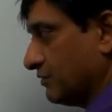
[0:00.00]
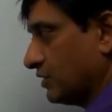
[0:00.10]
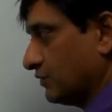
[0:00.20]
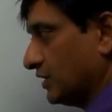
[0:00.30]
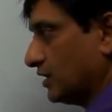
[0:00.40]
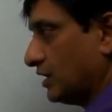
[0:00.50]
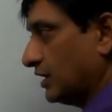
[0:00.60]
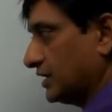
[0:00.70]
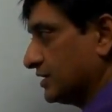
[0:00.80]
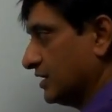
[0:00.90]
What we call
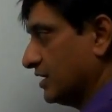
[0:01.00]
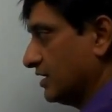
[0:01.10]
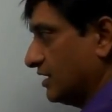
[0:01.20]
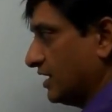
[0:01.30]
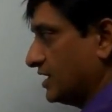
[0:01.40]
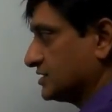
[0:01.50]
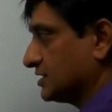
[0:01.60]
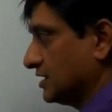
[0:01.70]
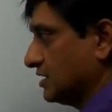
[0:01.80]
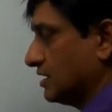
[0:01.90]
it
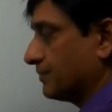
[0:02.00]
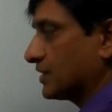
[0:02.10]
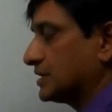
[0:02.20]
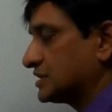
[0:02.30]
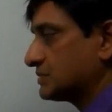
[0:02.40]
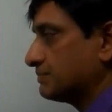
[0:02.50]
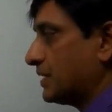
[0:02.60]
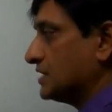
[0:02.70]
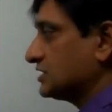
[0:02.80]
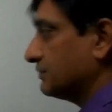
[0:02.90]
is
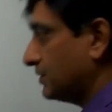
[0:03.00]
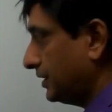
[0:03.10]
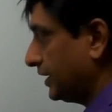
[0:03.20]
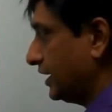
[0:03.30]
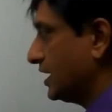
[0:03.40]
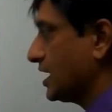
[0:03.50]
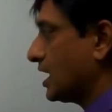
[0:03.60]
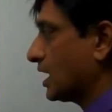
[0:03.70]
responsibility,